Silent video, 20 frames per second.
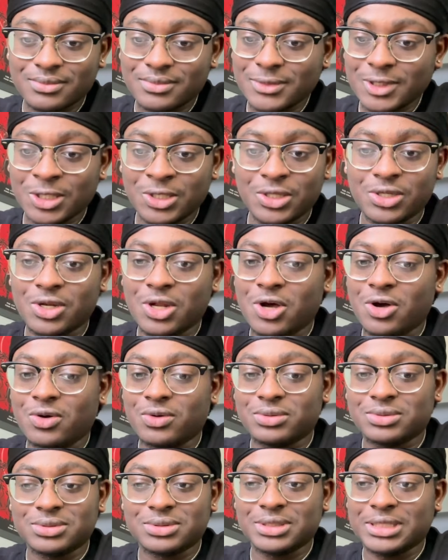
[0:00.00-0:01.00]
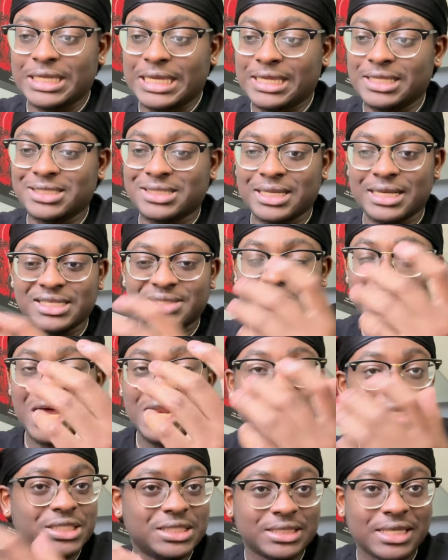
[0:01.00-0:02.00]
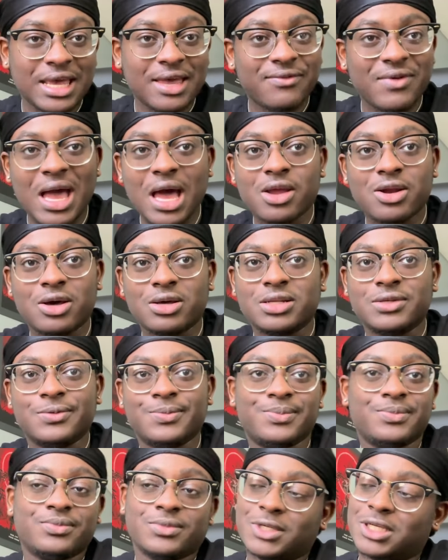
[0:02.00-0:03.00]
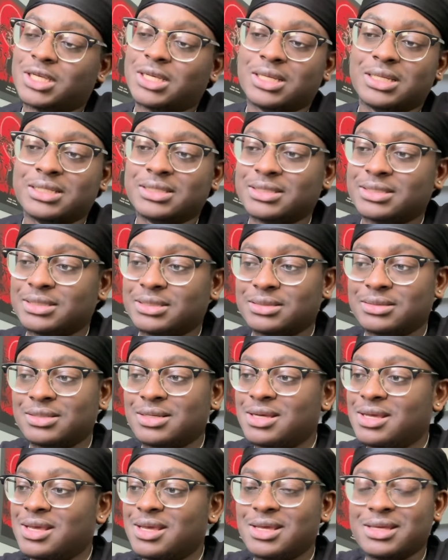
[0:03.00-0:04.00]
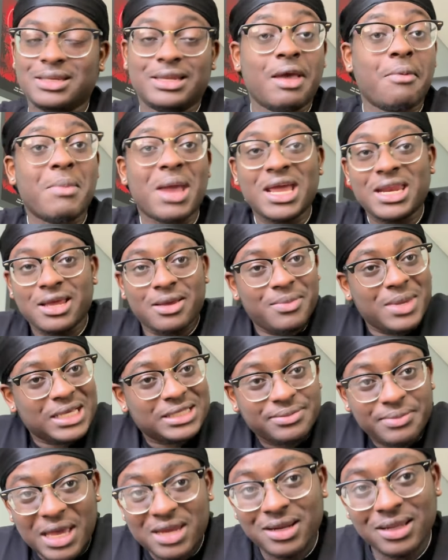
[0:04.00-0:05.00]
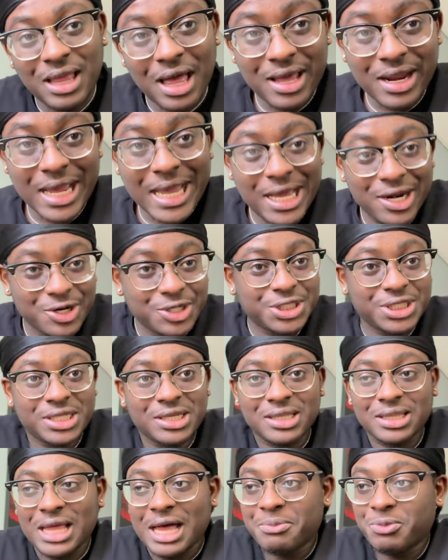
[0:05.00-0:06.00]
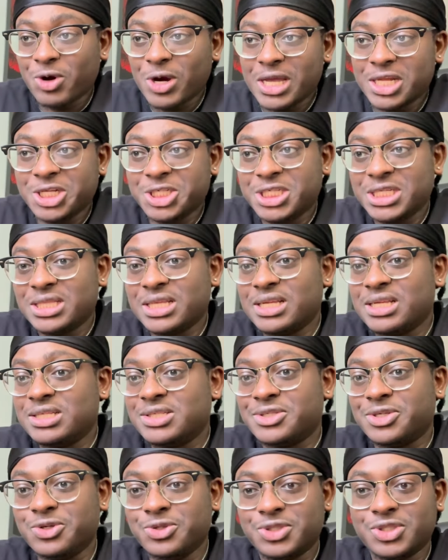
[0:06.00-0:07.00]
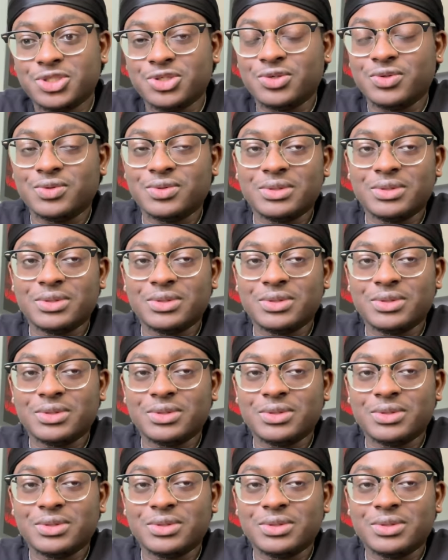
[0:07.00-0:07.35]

you know, he his body just gave out on him because they made him expend a lot of energy, a lot more energy than he's used to.